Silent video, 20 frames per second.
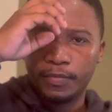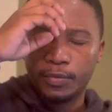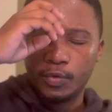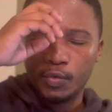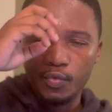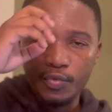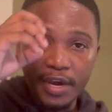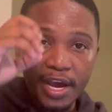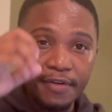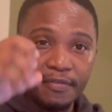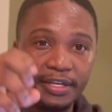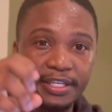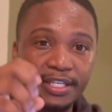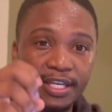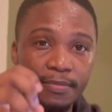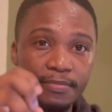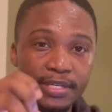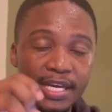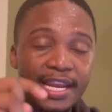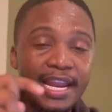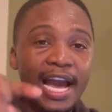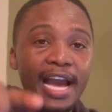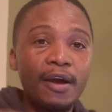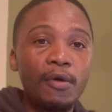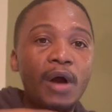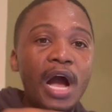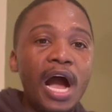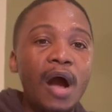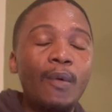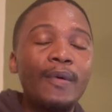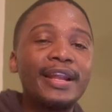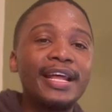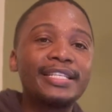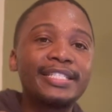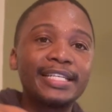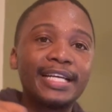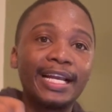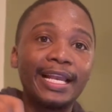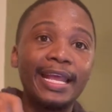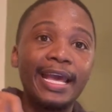We are redeemed. And I, I want to
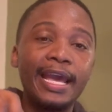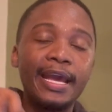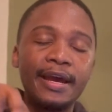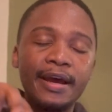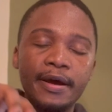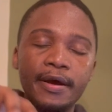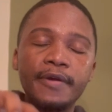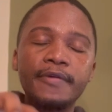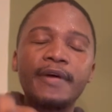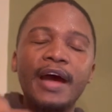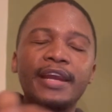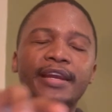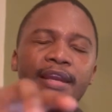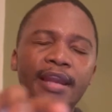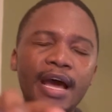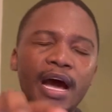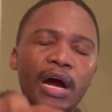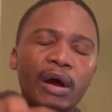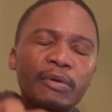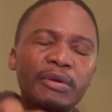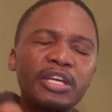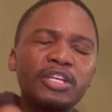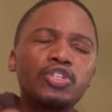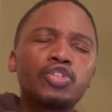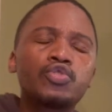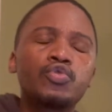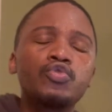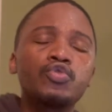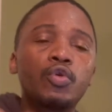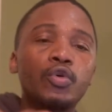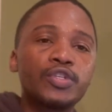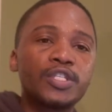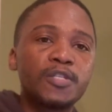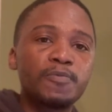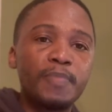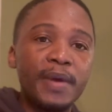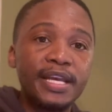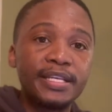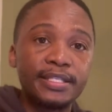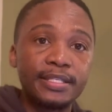declare right now into your
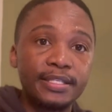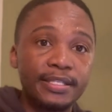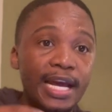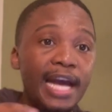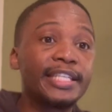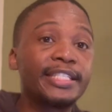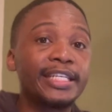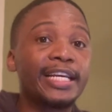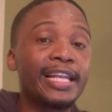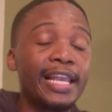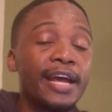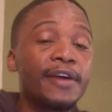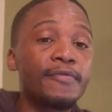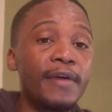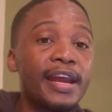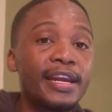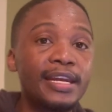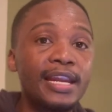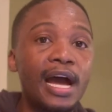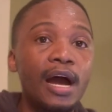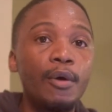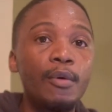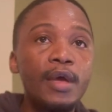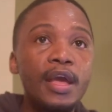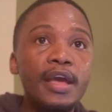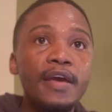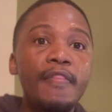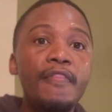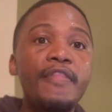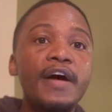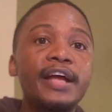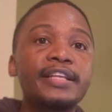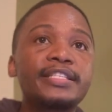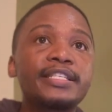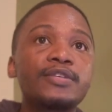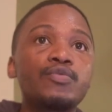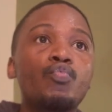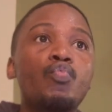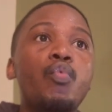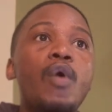spaces, I declare right now that
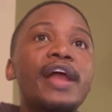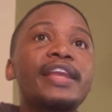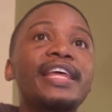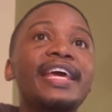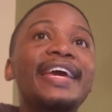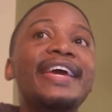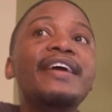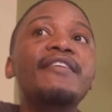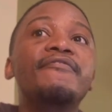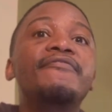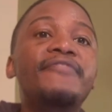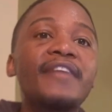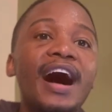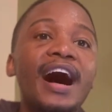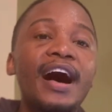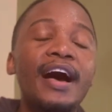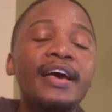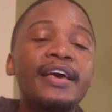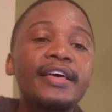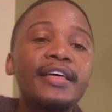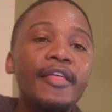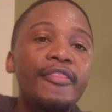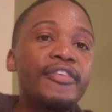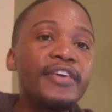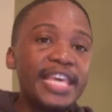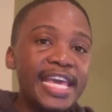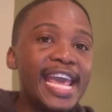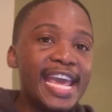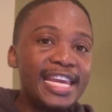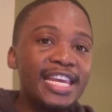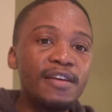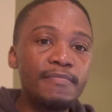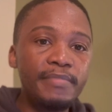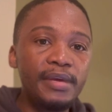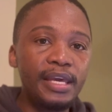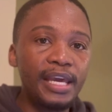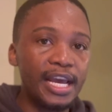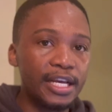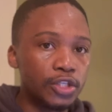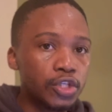whatever the
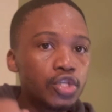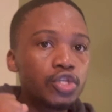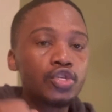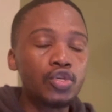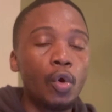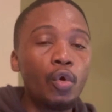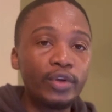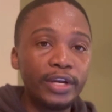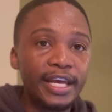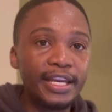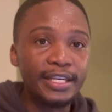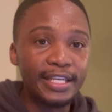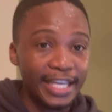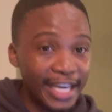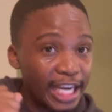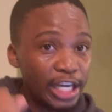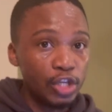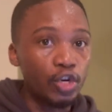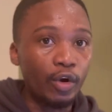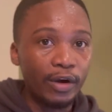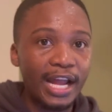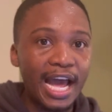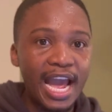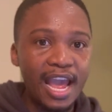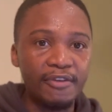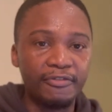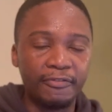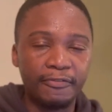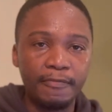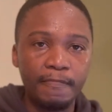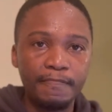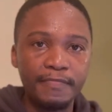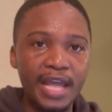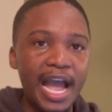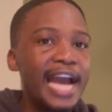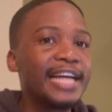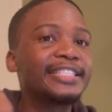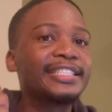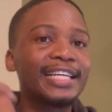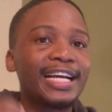enemy has stolen in your life,
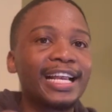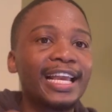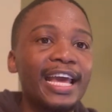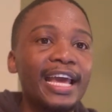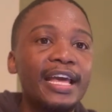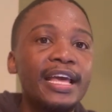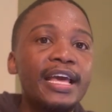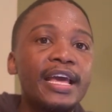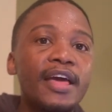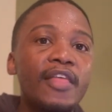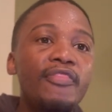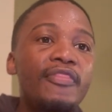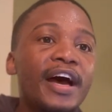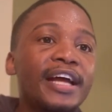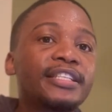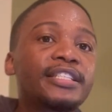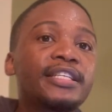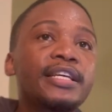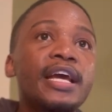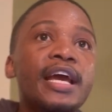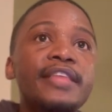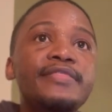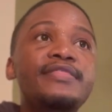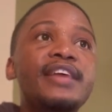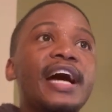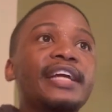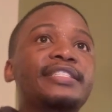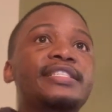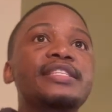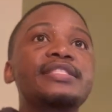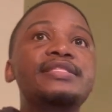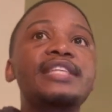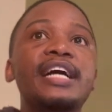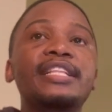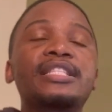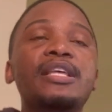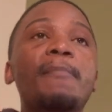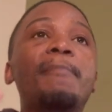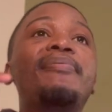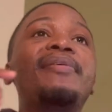I declare that that that
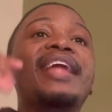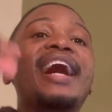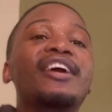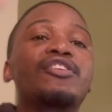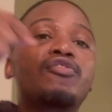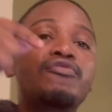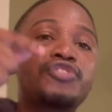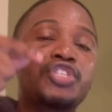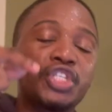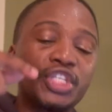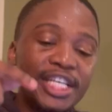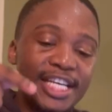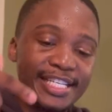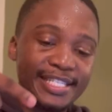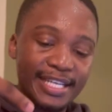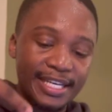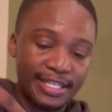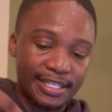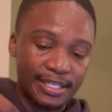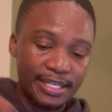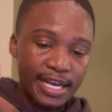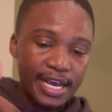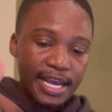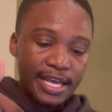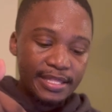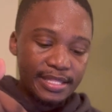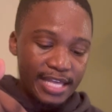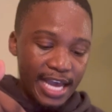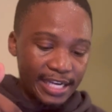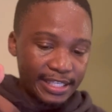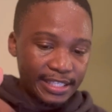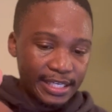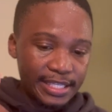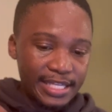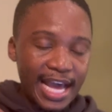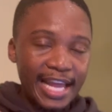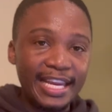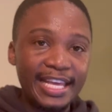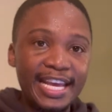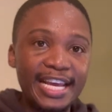the blood of Jesus that
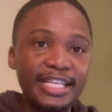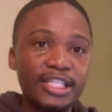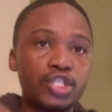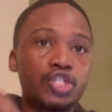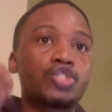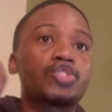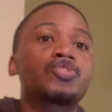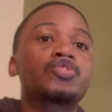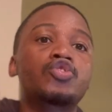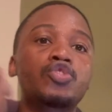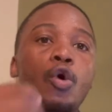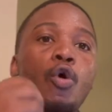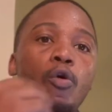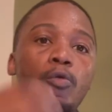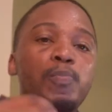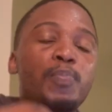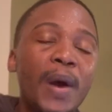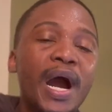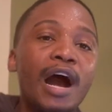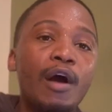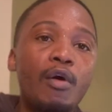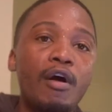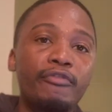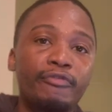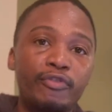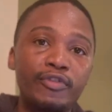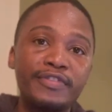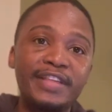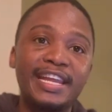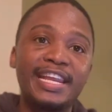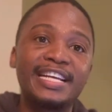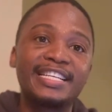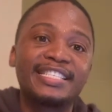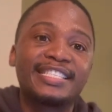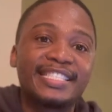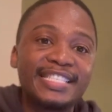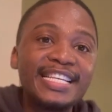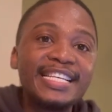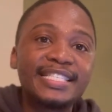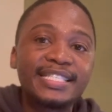that is so powerful that
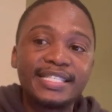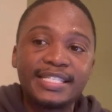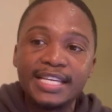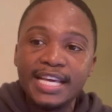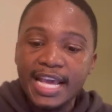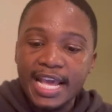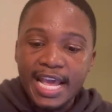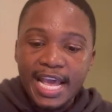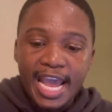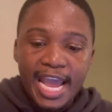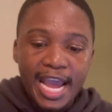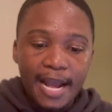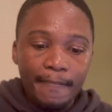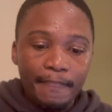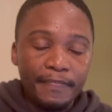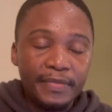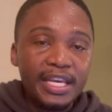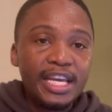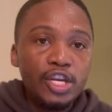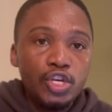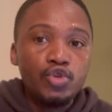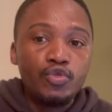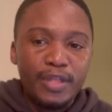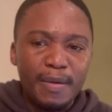exists um, in you.